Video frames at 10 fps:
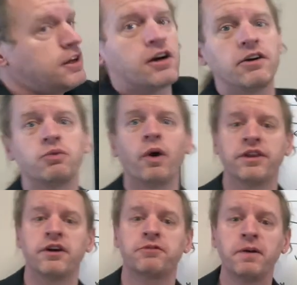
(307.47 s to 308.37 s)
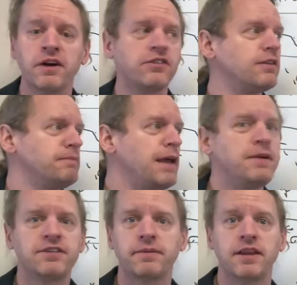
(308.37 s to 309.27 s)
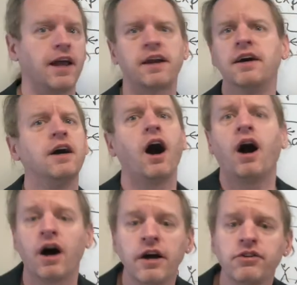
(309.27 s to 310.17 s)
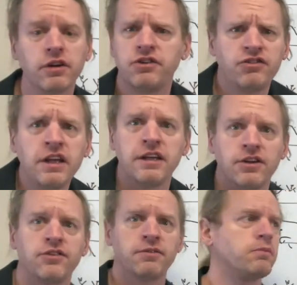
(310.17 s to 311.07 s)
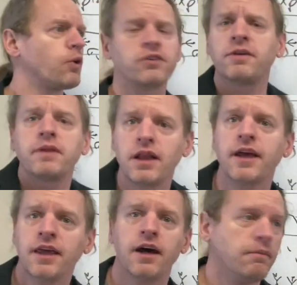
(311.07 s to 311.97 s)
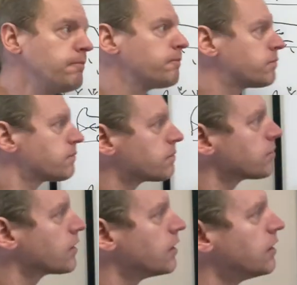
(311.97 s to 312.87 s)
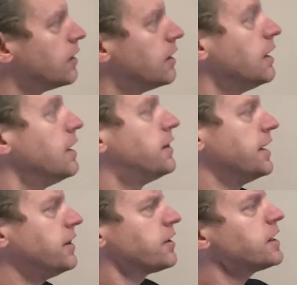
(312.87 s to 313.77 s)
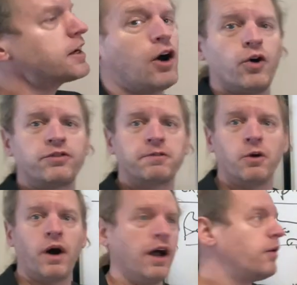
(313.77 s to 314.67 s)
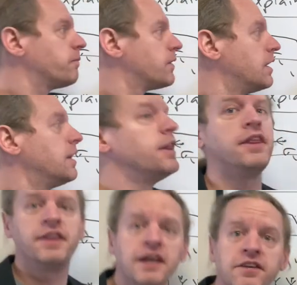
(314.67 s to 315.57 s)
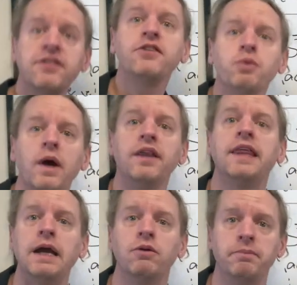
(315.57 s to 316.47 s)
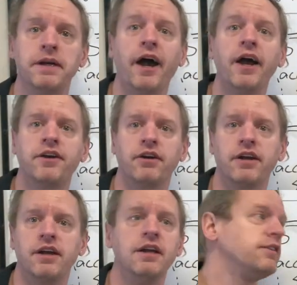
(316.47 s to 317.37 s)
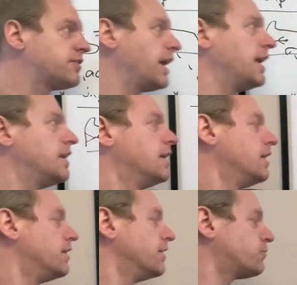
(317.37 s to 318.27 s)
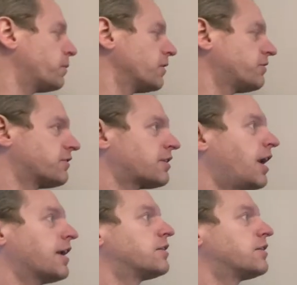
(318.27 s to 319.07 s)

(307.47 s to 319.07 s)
years where they're experiencing maybe something like 100 Gs or something like that. Then they're going to coast for a while. This is when they would be accurate in saying this person's clock